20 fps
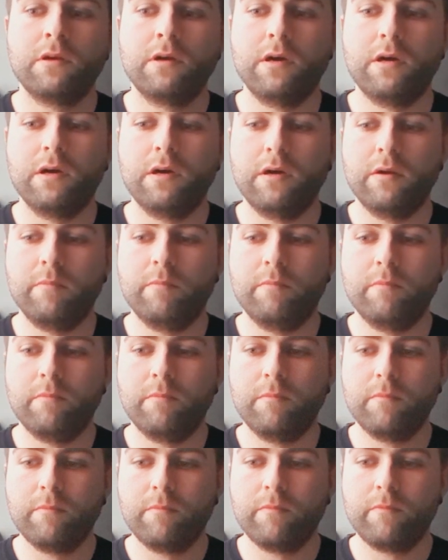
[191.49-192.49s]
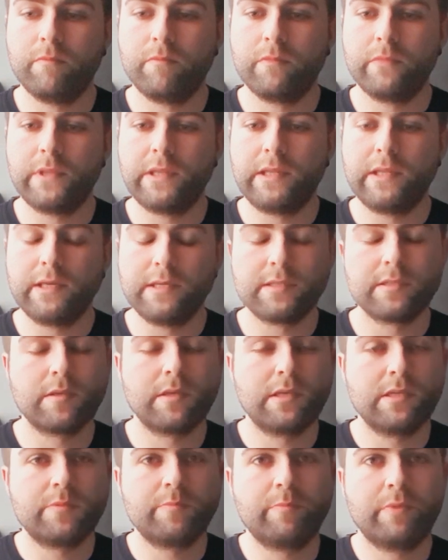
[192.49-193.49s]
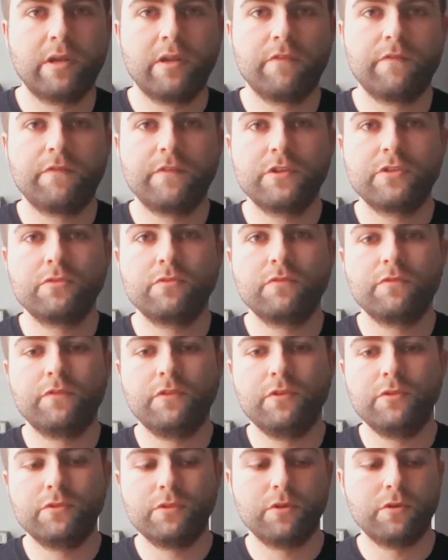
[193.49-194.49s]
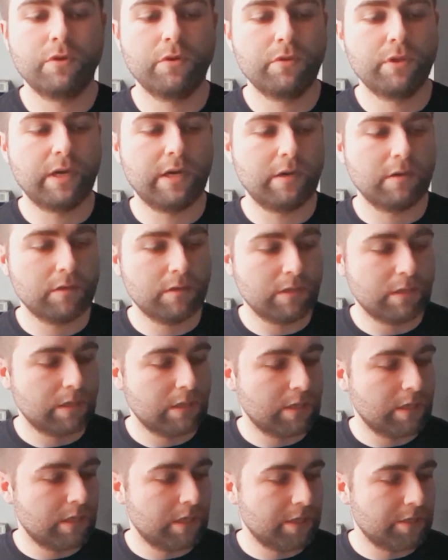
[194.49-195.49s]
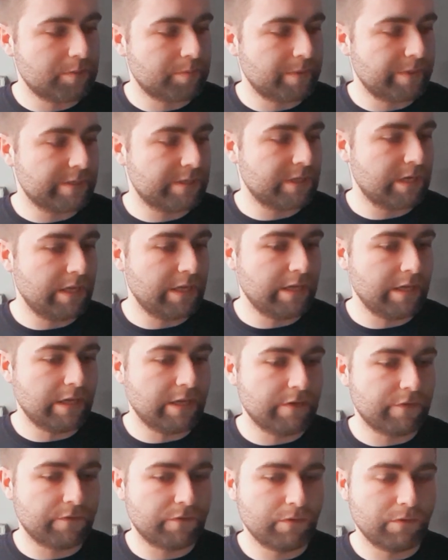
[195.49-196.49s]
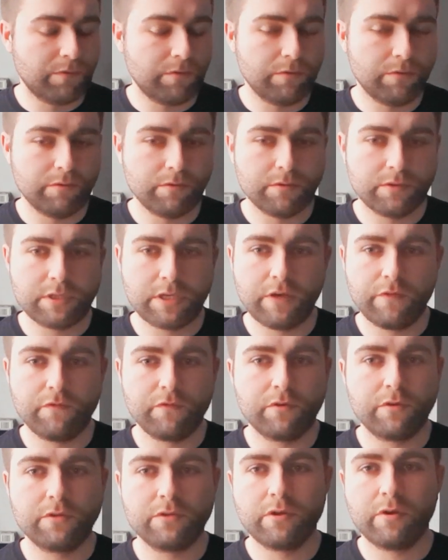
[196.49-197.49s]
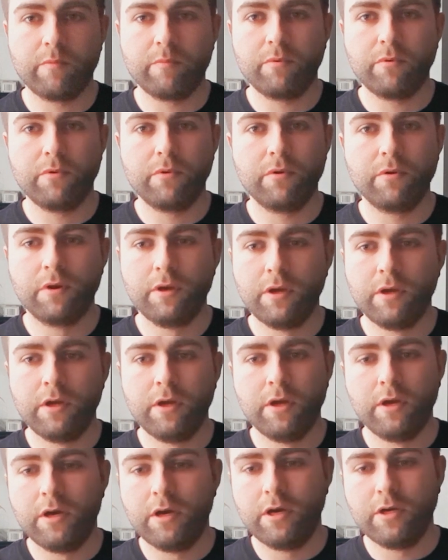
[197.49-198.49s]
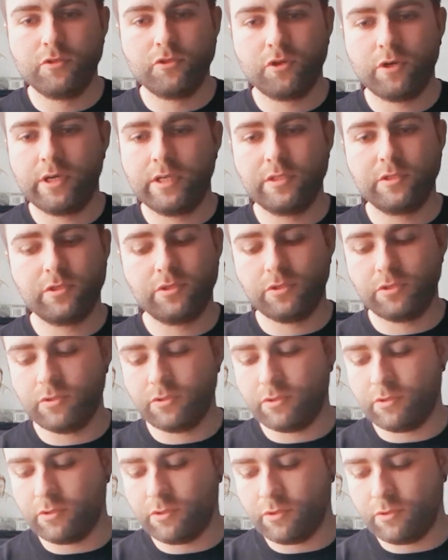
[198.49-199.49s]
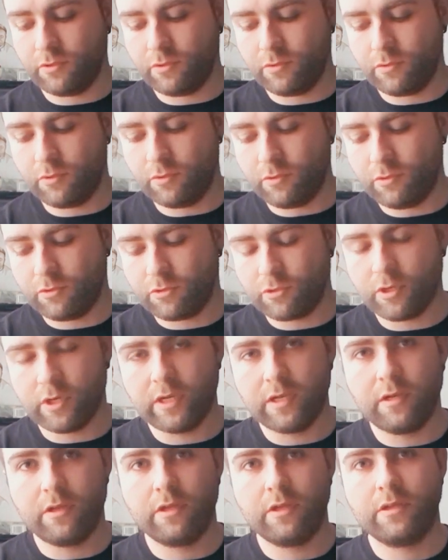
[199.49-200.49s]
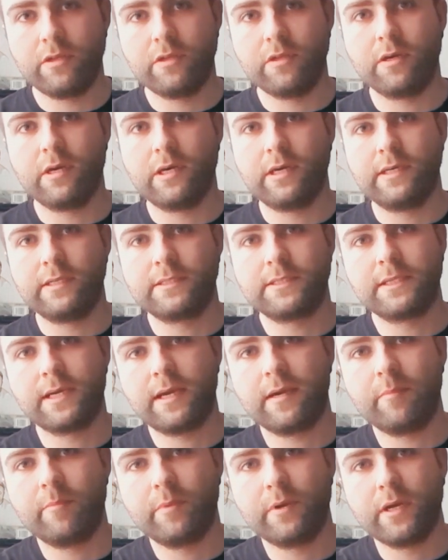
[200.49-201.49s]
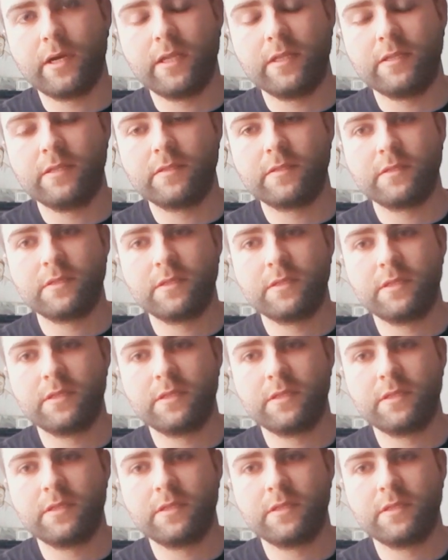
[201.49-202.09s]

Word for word: um, it's, it's beneficial for you to know that especially if you say for example are trying to you, you try and learn a uh, tab and